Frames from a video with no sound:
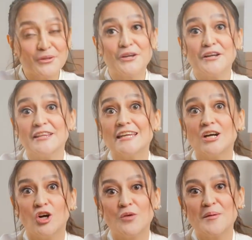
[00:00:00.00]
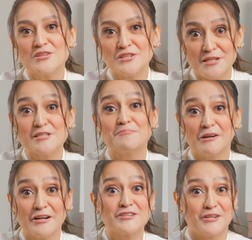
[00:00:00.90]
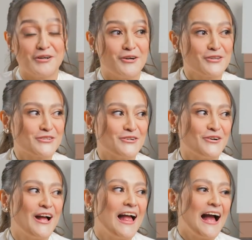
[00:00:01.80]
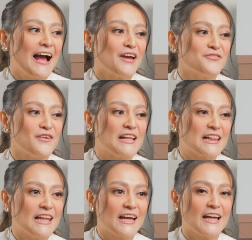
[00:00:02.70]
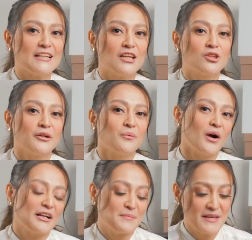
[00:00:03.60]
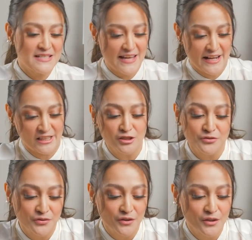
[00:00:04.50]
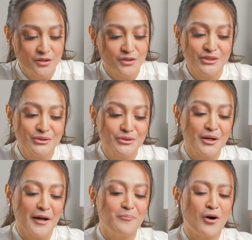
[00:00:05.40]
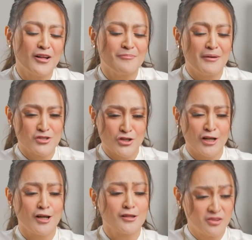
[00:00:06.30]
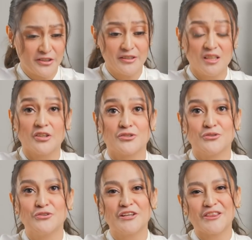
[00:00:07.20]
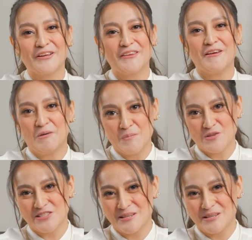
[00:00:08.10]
Nung 30 ako, medyo nag-splurge ako, so I felt like I needed to reward myself. So, I bought medyo a lot, 30 years old. Nung nag-30 ako, medyo